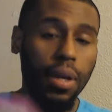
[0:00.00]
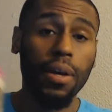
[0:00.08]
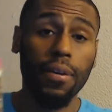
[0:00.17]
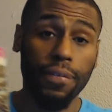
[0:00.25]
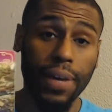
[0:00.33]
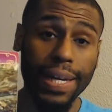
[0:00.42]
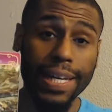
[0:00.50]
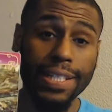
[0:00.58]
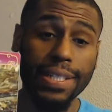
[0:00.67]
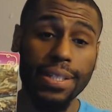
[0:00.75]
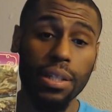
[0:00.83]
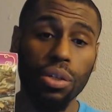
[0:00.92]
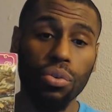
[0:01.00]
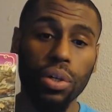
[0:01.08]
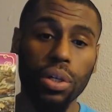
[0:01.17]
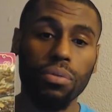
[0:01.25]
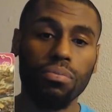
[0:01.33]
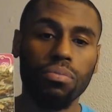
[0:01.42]
Finances and
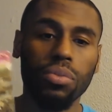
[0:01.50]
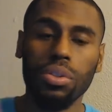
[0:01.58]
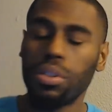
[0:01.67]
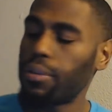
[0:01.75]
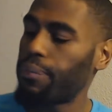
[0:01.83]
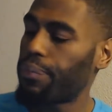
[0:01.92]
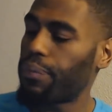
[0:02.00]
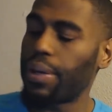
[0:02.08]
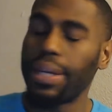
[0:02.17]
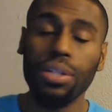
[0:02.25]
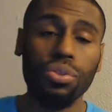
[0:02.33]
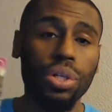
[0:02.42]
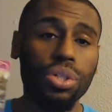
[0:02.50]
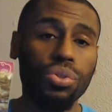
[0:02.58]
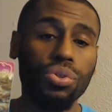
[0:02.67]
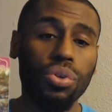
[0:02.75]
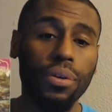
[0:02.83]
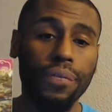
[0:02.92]
career, you see? Financial
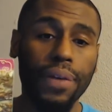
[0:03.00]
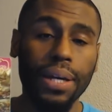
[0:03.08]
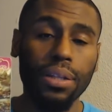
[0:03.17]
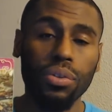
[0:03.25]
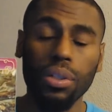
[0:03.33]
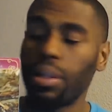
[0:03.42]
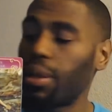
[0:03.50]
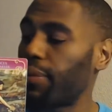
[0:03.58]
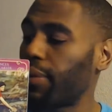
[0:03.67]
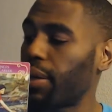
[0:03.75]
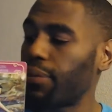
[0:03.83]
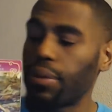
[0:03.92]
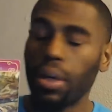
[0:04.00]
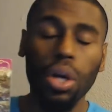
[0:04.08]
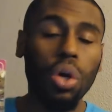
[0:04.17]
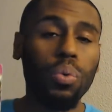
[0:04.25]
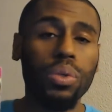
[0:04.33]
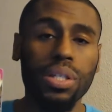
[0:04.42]
issues are a factor in your love
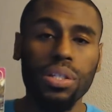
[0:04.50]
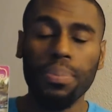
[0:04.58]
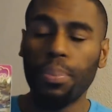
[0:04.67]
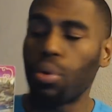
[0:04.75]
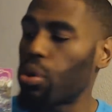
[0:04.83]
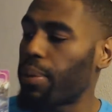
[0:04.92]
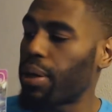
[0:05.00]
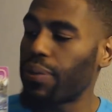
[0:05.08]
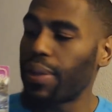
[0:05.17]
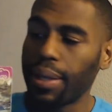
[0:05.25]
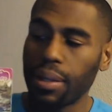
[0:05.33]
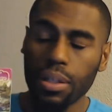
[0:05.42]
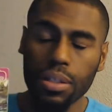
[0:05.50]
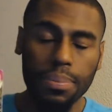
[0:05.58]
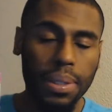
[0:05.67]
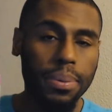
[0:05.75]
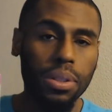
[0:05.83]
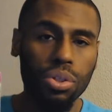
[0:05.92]
life. We just spoke about that, and that's
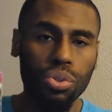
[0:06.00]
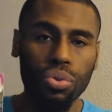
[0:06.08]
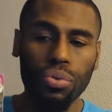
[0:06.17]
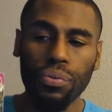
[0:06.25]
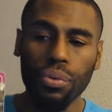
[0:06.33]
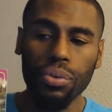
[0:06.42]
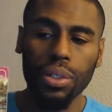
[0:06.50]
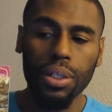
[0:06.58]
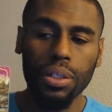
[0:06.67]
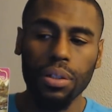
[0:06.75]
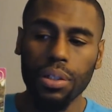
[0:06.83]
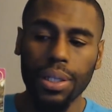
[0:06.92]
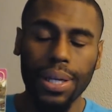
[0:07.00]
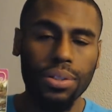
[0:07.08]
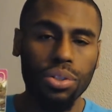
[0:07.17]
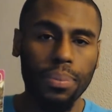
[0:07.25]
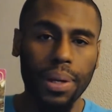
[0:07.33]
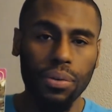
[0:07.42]
maybe the truth or the clarity
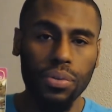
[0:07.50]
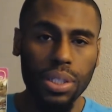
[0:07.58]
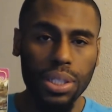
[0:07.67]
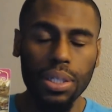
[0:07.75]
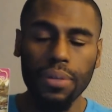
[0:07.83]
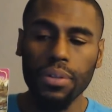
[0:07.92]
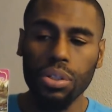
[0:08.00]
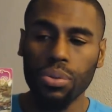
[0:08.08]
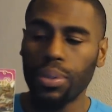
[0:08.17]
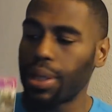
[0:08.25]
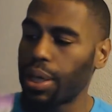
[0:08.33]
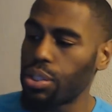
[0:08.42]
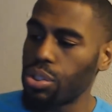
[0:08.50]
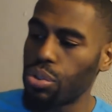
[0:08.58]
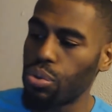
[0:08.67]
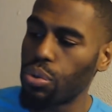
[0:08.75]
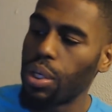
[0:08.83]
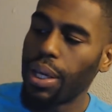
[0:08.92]
that you might receive this week as
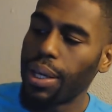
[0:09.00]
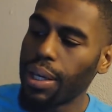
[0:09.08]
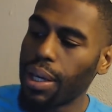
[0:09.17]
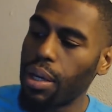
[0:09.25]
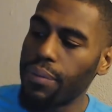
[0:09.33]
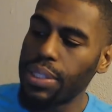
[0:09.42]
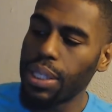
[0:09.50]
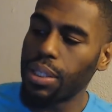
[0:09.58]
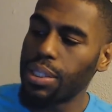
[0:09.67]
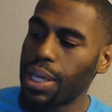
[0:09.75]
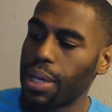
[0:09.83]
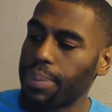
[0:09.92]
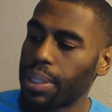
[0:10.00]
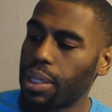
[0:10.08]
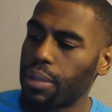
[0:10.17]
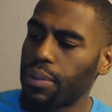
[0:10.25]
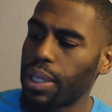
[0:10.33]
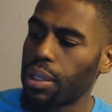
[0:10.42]
you kind of take your time to
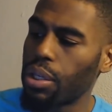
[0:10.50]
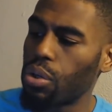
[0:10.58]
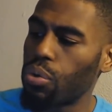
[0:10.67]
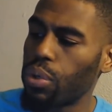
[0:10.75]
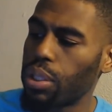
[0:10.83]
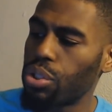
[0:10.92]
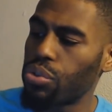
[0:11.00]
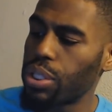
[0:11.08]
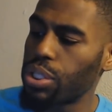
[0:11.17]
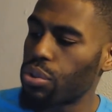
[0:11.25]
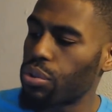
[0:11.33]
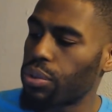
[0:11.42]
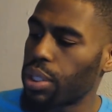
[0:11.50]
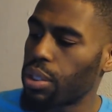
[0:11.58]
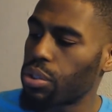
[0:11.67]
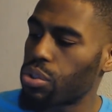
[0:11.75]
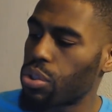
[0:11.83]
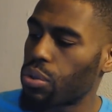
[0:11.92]
kind of let go and address certain
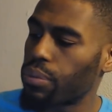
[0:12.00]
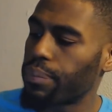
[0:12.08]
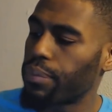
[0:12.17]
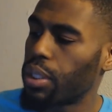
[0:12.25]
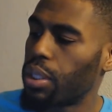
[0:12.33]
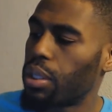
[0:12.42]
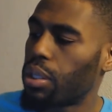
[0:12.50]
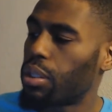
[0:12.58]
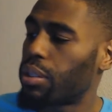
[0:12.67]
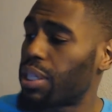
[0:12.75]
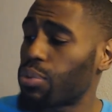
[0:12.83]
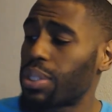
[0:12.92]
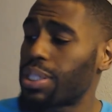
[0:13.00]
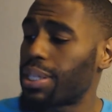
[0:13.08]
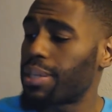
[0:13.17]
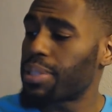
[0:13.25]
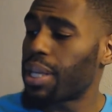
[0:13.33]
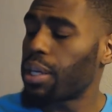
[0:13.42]
things. So that's what it
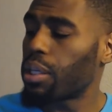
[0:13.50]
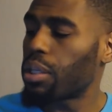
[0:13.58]
seems like.